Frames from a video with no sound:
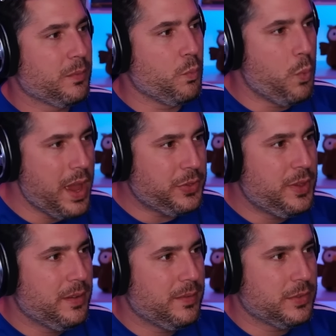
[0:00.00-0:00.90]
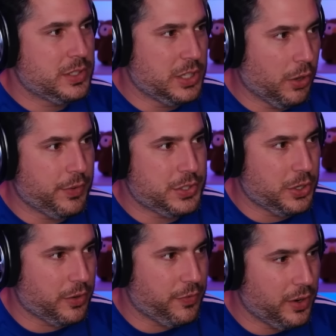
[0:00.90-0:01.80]
with Silver
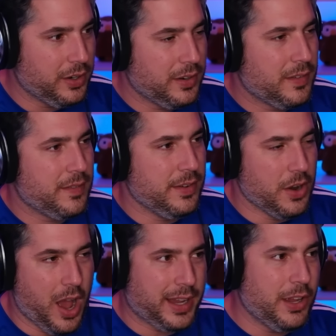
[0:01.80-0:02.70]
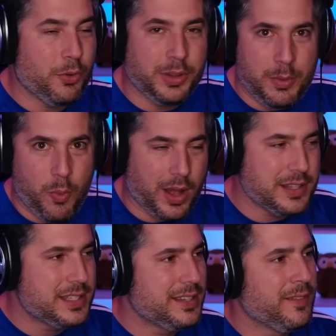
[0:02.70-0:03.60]
Surfer knocking only
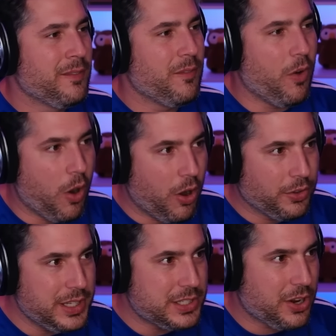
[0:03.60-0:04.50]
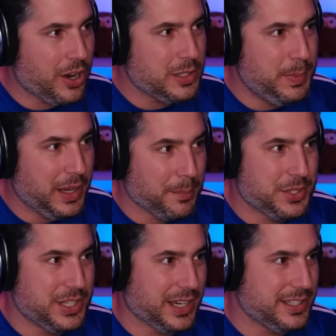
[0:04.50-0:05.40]
once, all these cards become
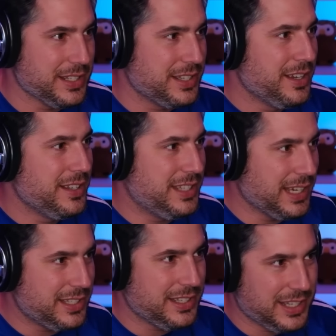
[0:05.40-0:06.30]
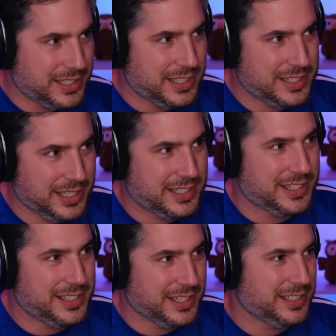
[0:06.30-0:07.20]
sixes. Sixes, sixes,
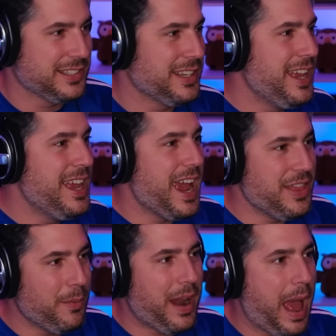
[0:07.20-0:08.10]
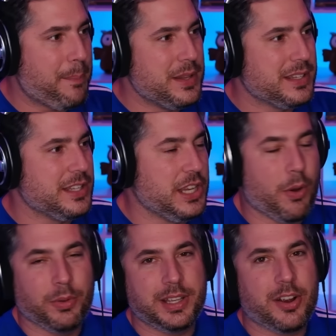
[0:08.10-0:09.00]
sixes, sixes. And then what happens is the
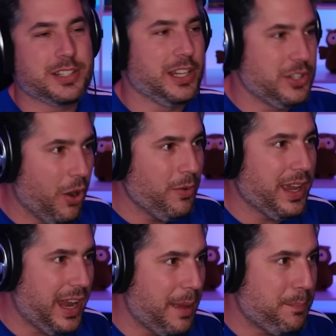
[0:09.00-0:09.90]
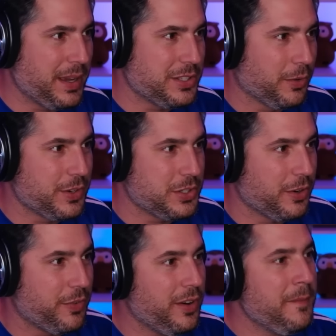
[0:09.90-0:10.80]
only cards that don't get hit by Silver
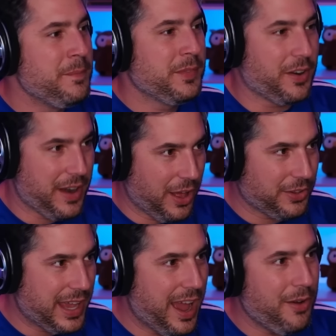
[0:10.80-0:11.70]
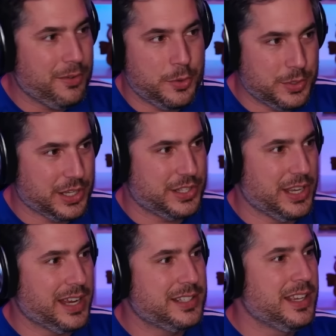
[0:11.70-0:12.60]
Surfer are Hellcow, who's a
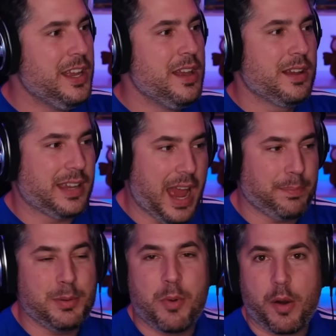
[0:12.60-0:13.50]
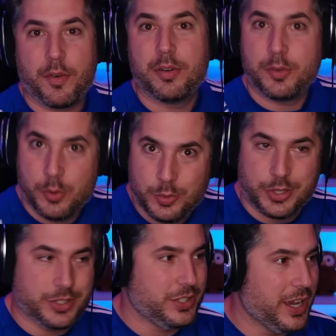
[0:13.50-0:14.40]
six, Captain Marvel, who's
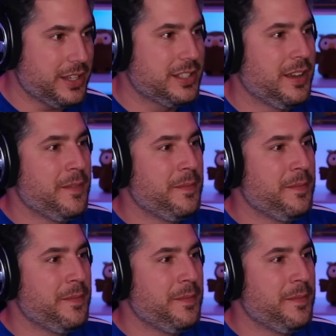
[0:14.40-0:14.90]
a six,